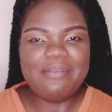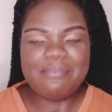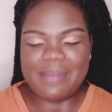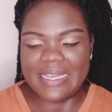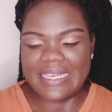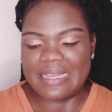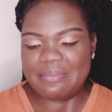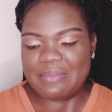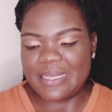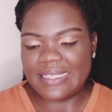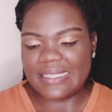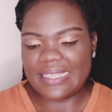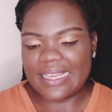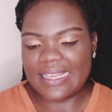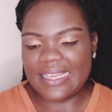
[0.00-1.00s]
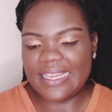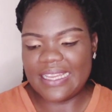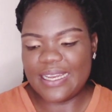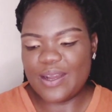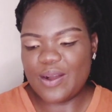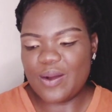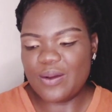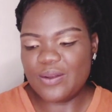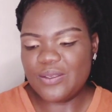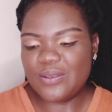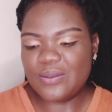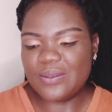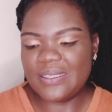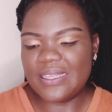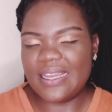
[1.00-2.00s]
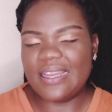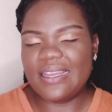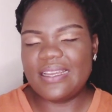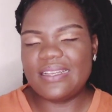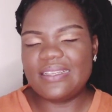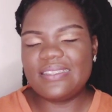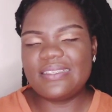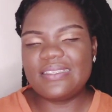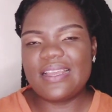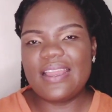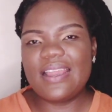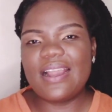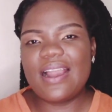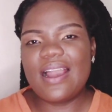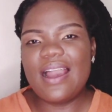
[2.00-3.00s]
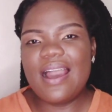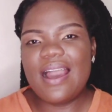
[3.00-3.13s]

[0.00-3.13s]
My name is Sakila. God today is saying,